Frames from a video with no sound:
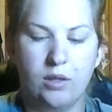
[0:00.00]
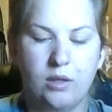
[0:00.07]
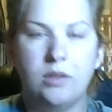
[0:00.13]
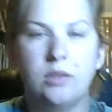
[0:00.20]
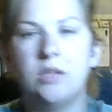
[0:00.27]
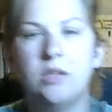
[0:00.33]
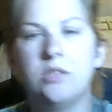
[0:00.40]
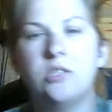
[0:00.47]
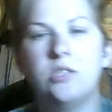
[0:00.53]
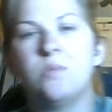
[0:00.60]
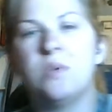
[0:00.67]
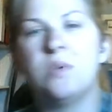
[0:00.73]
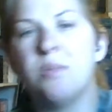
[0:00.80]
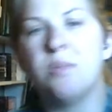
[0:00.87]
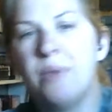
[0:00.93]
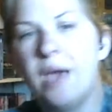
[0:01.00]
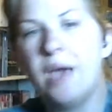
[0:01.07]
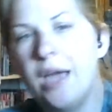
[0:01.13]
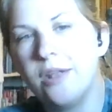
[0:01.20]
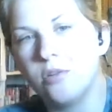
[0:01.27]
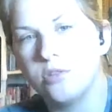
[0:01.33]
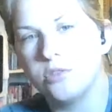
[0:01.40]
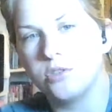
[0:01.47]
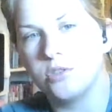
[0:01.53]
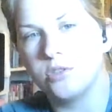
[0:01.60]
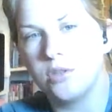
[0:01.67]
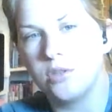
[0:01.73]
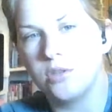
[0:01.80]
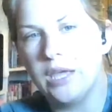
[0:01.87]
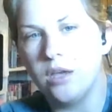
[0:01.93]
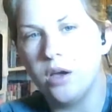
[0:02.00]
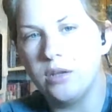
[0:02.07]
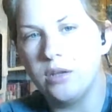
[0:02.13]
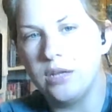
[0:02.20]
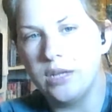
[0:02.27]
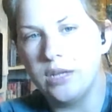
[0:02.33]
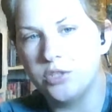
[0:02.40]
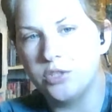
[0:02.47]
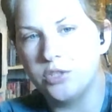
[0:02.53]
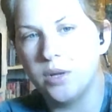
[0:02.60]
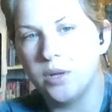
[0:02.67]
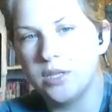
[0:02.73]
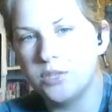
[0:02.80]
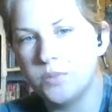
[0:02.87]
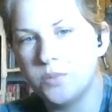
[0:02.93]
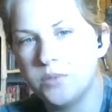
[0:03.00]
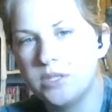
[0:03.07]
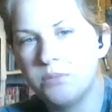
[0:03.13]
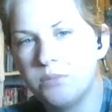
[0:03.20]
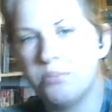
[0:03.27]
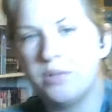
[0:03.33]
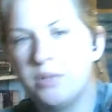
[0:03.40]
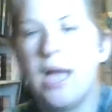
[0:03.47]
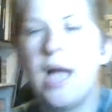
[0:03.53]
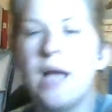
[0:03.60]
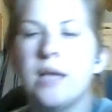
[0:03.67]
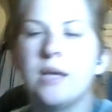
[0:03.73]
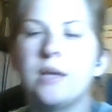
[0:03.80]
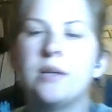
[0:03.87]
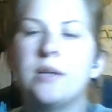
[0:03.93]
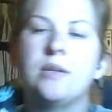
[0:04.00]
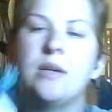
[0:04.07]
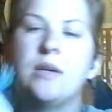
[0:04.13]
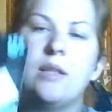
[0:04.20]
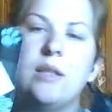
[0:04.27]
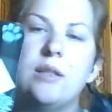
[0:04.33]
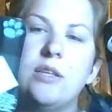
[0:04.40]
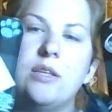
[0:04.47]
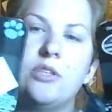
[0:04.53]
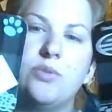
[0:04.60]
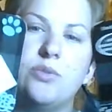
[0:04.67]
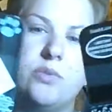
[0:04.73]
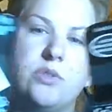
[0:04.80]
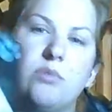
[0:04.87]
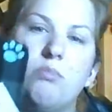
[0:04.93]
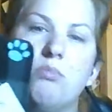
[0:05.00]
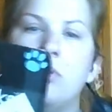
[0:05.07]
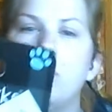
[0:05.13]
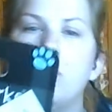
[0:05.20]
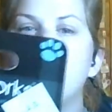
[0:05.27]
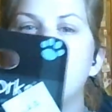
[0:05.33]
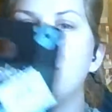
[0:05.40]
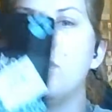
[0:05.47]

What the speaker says: This is what the patterns look like on each one. This one's in black, and then this one's in blue.